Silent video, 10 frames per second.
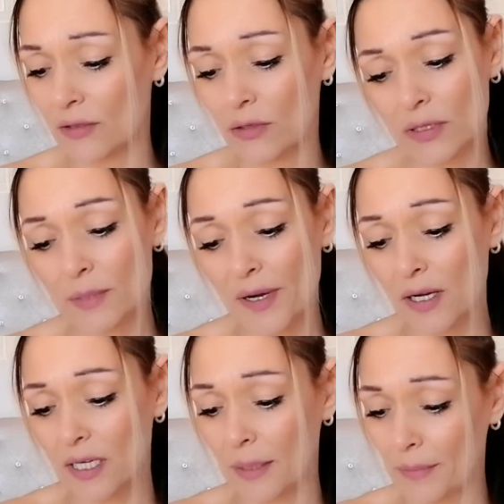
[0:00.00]
I've got the
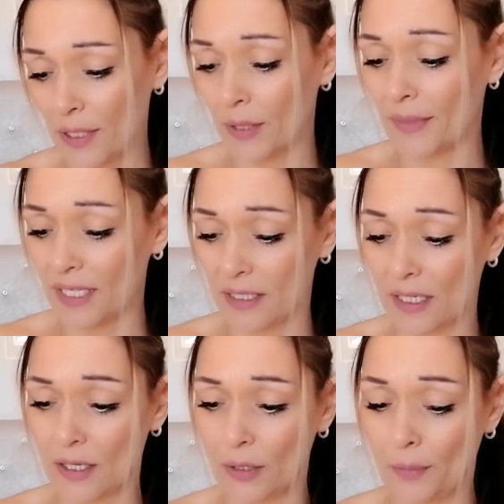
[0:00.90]
Sparkling Bloom and
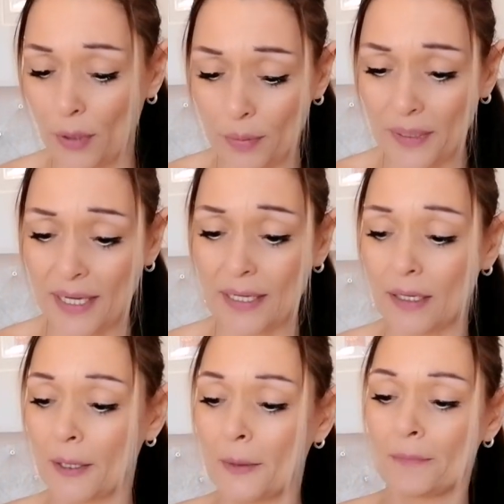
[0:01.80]
Yellow Poppy.